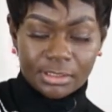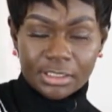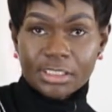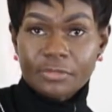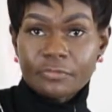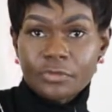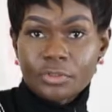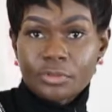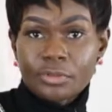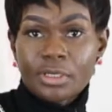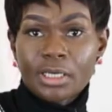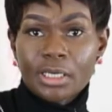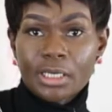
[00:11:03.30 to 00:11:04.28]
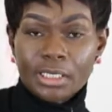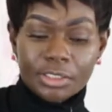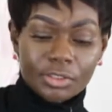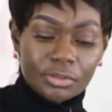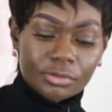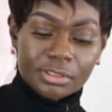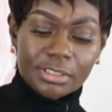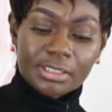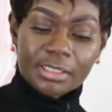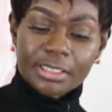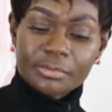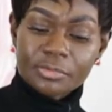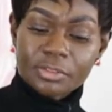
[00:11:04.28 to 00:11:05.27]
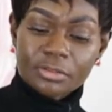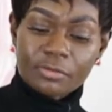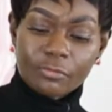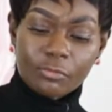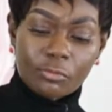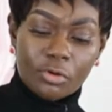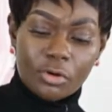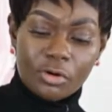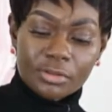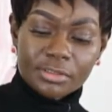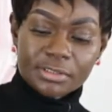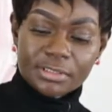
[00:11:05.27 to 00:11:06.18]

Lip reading: give you a good glimpse of what